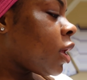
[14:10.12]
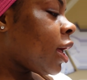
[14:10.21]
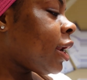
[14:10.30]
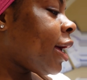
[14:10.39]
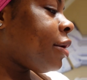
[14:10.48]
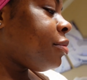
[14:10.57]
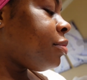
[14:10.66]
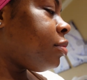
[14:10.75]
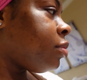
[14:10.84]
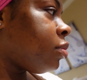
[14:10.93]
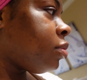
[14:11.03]
Hello.
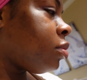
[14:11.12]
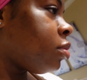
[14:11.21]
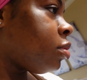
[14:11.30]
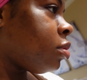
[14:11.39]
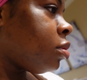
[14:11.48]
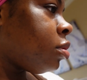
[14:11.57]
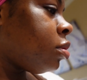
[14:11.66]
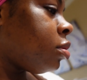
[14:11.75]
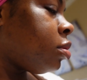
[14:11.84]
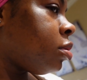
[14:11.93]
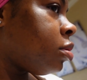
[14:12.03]

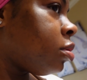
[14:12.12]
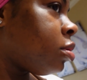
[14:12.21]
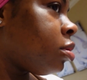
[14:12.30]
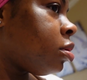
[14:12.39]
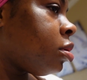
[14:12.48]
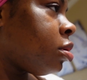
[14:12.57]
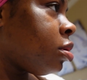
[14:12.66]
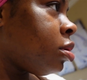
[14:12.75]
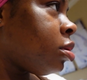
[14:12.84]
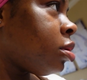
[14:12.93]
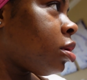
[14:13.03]
I'm at the light.
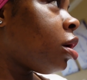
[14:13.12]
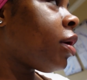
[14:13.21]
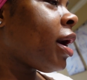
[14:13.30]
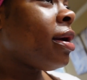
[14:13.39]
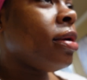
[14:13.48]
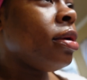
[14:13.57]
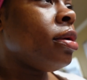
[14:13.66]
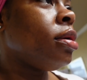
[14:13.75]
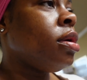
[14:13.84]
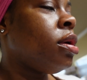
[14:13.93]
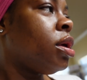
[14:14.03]
Okay. At your
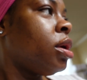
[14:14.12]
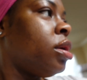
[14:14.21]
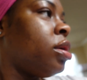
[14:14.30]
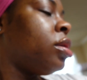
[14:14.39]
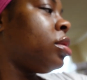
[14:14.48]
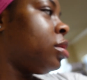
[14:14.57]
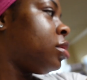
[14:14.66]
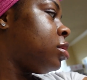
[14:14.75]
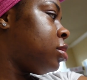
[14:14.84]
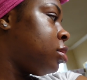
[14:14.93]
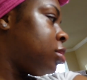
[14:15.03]
turn, at the
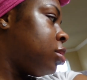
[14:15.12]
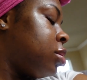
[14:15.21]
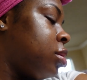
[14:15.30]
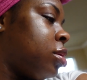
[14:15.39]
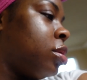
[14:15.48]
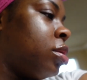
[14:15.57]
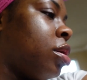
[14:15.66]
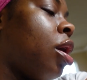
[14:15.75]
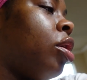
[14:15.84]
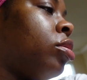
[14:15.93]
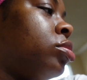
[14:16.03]
turn in light to your
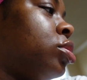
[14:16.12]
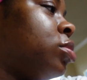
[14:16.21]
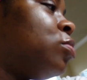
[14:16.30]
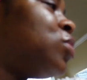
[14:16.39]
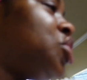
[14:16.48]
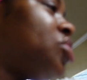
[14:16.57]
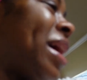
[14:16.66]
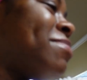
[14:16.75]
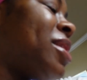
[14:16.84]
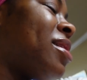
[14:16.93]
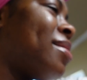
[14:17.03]
oh, house. Would you like
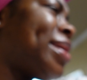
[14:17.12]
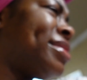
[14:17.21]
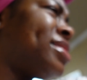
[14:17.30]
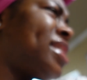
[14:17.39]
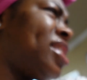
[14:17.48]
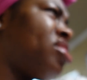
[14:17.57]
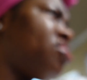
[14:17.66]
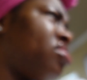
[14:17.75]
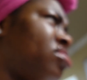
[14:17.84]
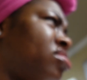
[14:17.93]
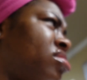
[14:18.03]
me to come
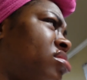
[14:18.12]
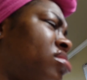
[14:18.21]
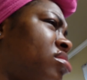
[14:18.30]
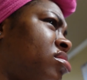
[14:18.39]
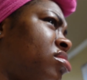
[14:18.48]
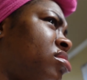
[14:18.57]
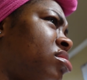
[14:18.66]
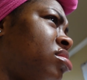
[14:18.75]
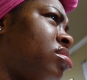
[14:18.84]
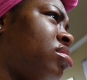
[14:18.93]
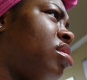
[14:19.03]
downstairs?
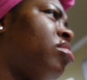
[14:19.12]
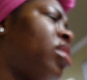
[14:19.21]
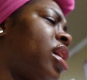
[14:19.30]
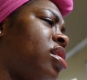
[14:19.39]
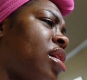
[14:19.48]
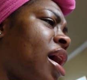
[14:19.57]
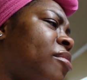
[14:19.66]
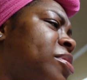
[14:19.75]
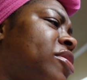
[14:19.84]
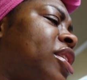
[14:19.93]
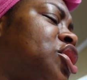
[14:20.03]
Yes. Please. Okay, I'll
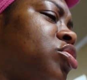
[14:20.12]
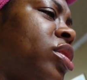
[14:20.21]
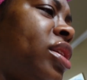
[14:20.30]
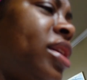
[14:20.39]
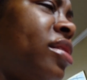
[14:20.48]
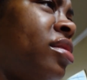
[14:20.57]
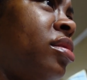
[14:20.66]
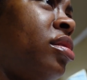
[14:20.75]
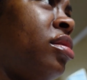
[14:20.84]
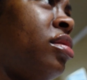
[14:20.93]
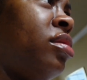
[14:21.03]
be there shortly.
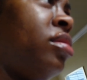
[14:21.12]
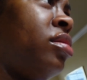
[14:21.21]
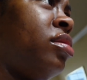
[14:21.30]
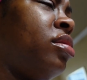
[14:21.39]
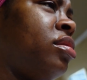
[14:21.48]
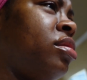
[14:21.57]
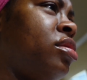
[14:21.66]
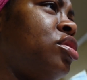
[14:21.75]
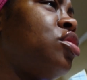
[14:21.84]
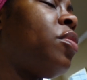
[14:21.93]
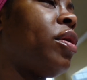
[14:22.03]
Thank you.
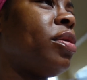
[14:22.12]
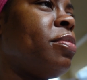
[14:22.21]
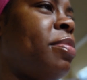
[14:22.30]
You're welcome.